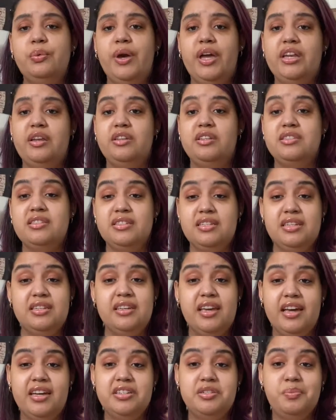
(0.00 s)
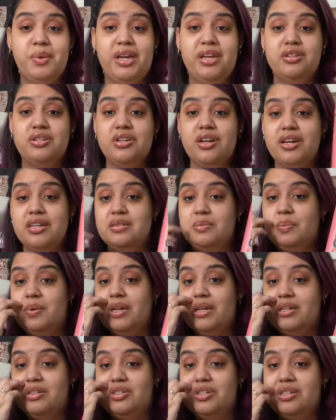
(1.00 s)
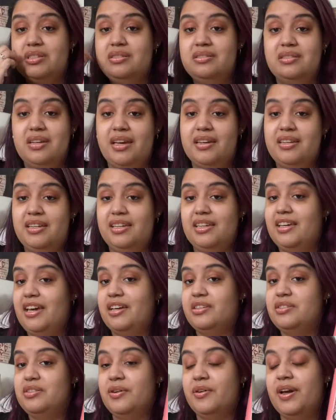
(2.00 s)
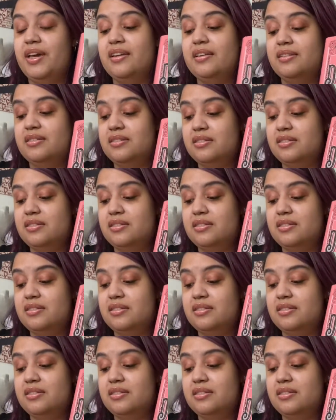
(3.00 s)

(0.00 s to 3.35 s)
and it did catch my interest, but I just, I didn't get to it.